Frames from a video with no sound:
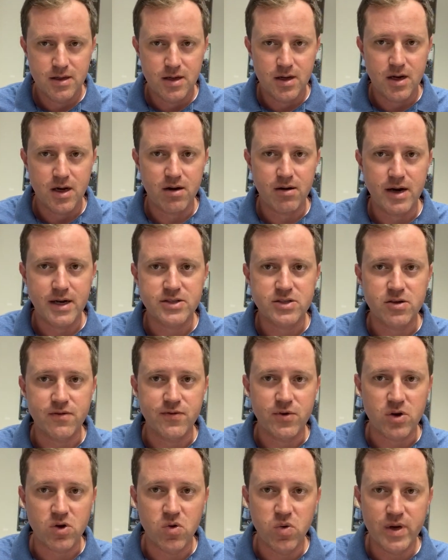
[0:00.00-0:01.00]
All right, so
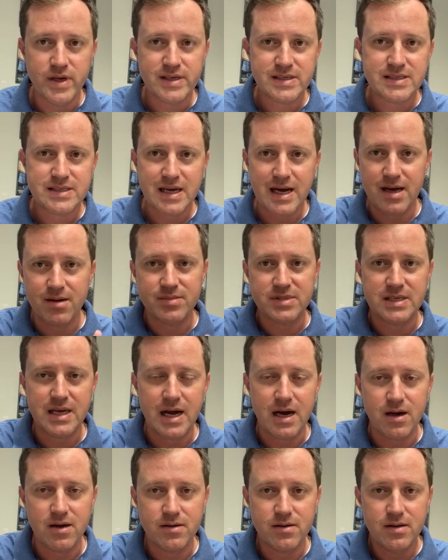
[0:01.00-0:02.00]
if your quiz time's
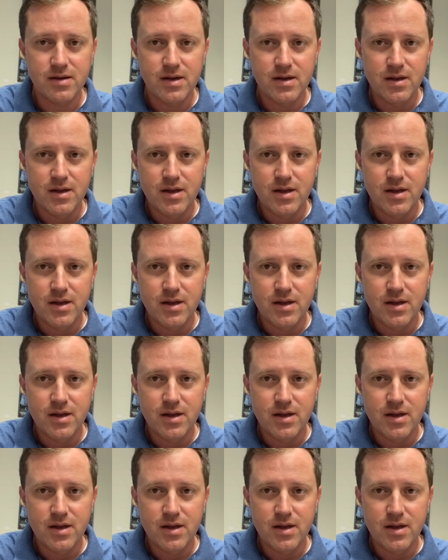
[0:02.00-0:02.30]
out,